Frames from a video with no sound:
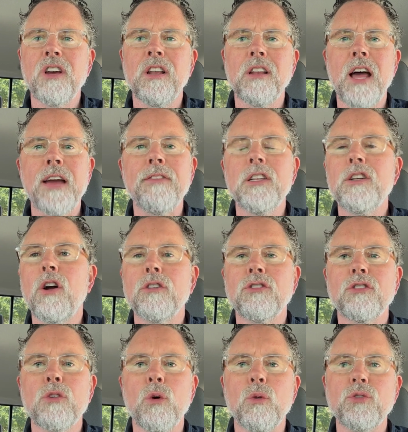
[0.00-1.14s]
to a lively arts
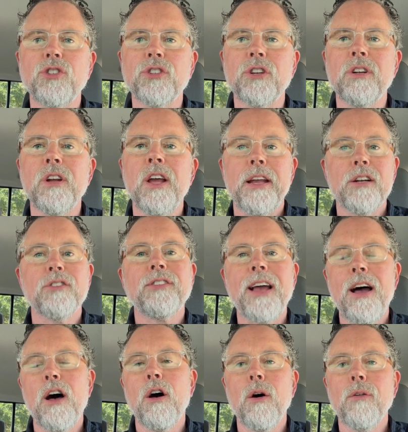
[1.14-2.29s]
culture. Here's
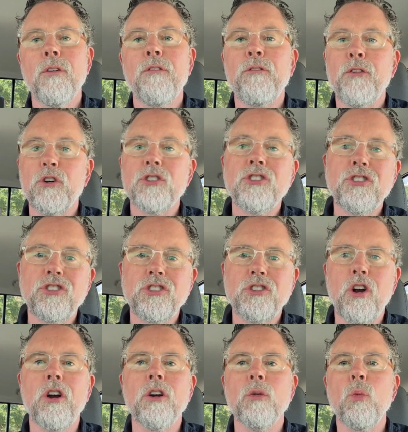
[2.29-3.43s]
how I'll first
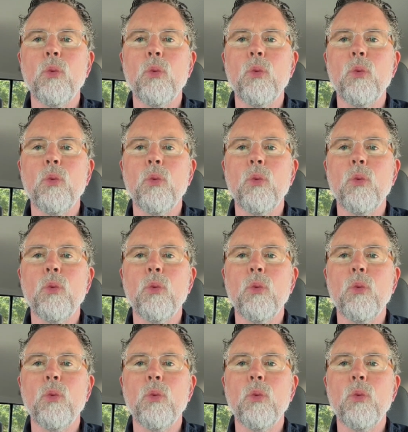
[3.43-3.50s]
start